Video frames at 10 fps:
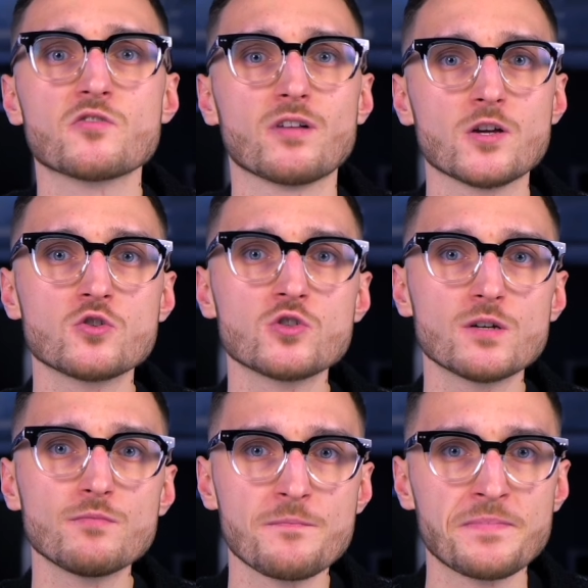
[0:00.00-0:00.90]

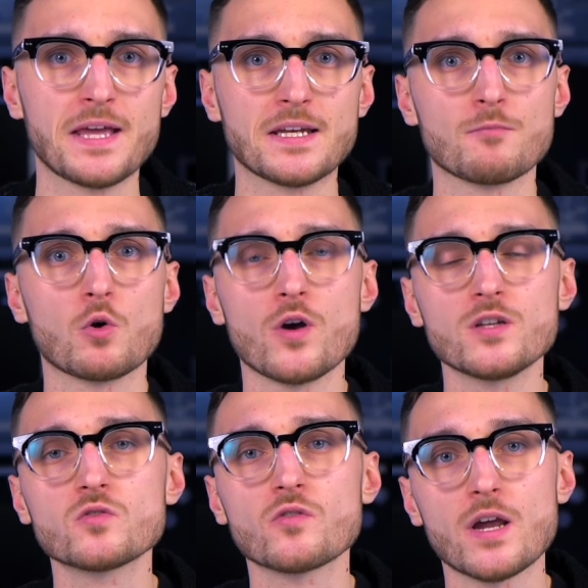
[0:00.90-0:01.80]
relationship and I'm going
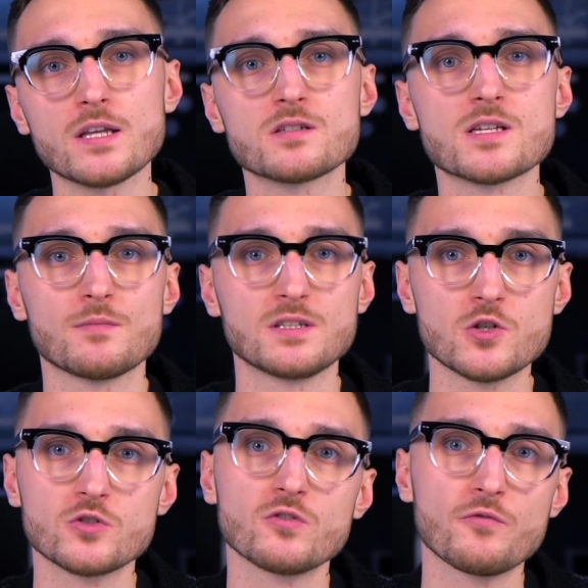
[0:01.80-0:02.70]
to create some
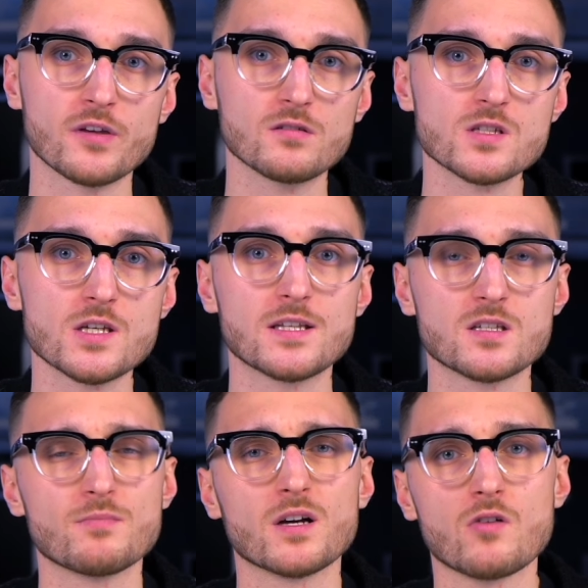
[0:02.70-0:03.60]
additional fields in
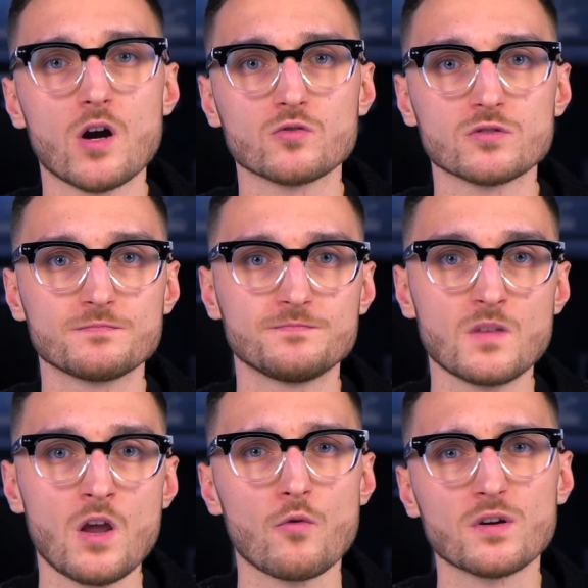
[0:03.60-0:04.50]
the background. For